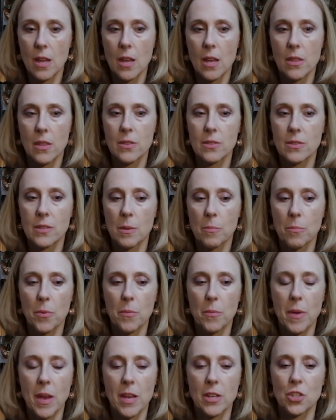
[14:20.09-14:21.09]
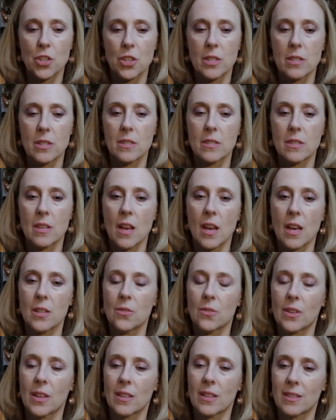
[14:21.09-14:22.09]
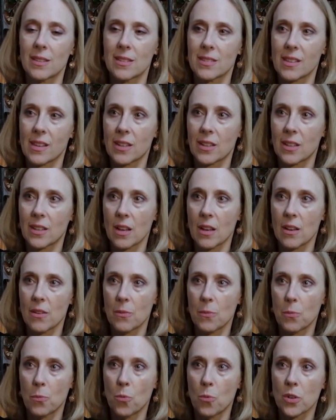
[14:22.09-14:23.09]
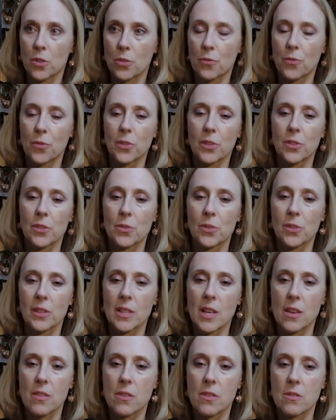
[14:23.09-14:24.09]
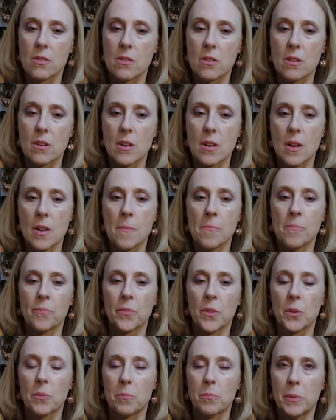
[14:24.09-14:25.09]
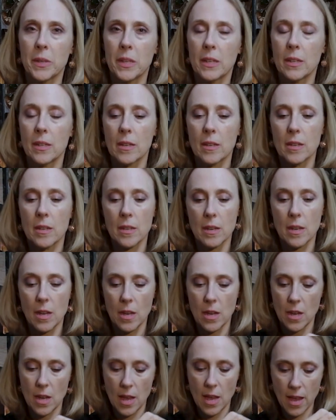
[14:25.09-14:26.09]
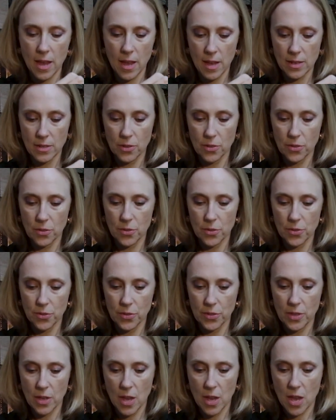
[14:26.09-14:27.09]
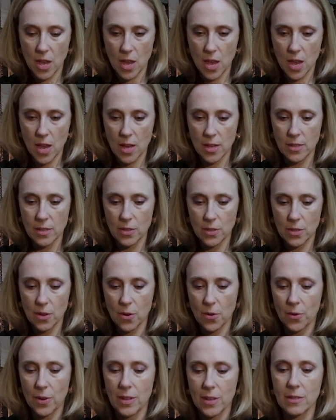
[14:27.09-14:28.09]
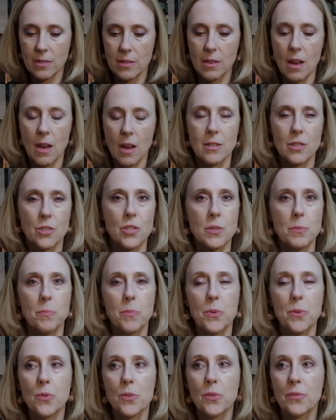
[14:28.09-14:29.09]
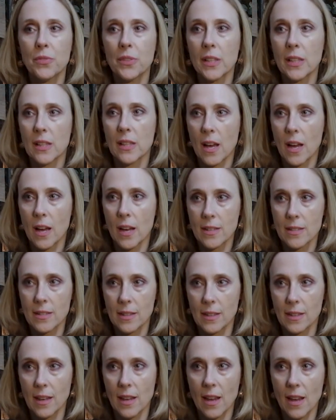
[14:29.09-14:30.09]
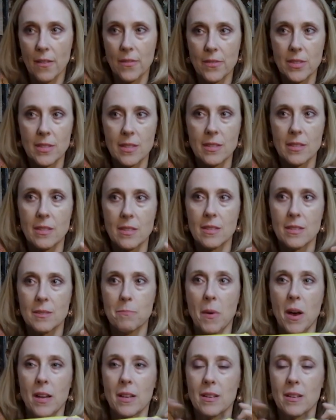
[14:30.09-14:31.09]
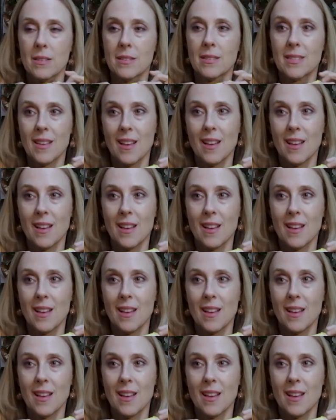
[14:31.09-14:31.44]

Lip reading: the zipper matches, and you get these like wonderful little leather beaded handles. And so inside it's just beautifully lined in canvas. This is Maya's.